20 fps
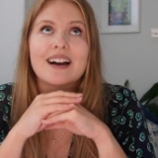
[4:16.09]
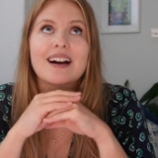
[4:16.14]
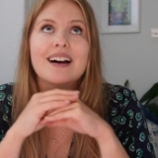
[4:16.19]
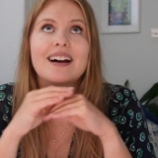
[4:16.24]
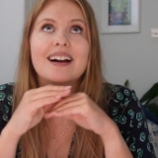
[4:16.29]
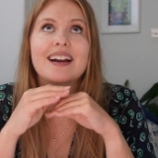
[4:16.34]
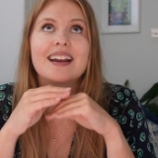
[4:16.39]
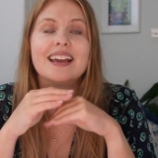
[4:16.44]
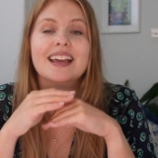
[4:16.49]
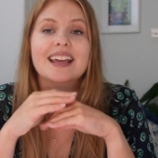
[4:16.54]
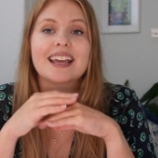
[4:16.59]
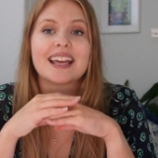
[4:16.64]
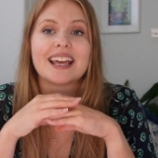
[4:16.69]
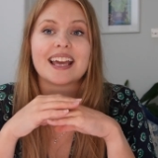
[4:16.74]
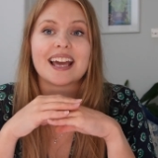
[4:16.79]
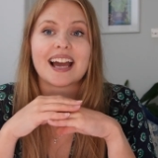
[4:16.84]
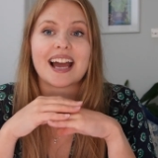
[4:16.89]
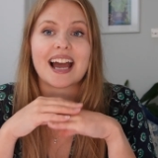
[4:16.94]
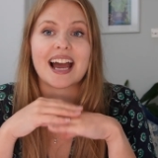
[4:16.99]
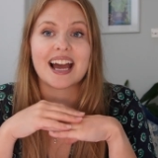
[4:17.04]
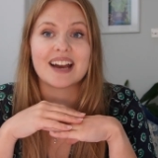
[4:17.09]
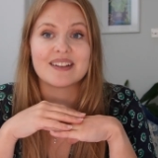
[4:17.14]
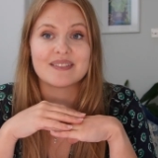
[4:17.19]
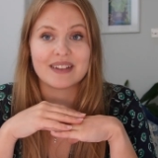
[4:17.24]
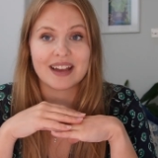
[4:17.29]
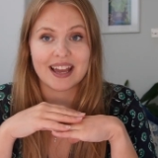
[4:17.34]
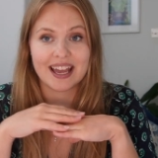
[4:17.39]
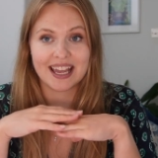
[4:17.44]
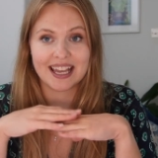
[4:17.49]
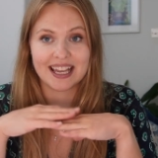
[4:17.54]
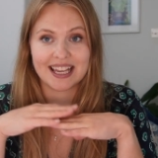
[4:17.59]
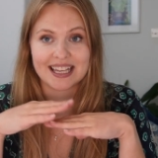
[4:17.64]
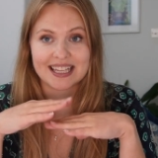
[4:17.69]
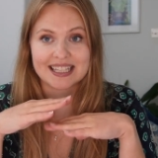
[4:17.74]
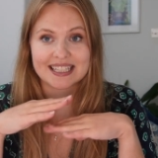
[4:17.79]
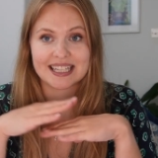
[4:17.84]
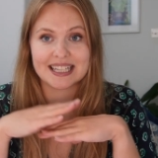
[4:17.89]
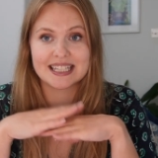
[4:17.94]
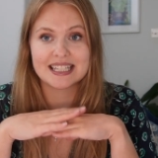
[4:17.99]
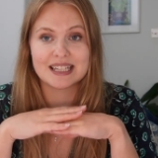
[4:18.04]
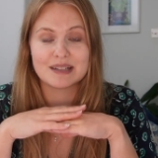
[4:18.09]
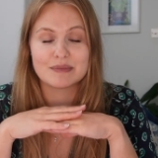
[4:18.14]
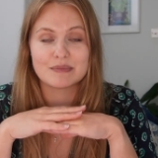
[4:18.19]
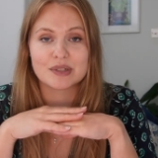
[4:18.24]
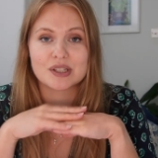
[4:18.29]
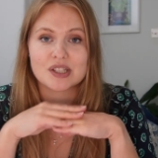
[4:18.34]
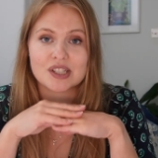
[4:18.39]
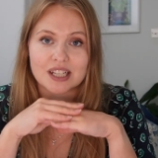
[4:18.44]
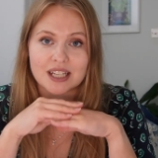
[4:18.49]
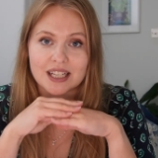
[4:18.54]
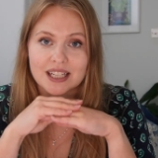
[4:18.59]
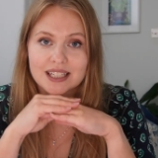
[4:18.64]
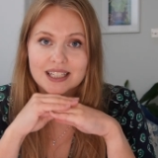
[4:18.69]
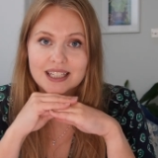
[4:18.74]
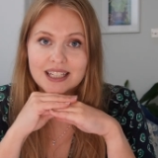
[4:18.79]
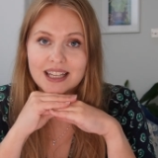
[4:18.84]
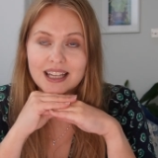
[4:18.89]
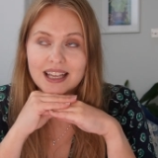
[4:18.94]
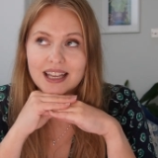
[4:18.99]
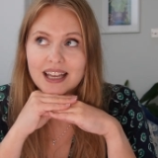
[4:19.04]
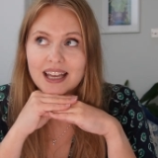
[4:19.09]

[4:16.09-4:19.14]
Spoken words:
I have a knitting machine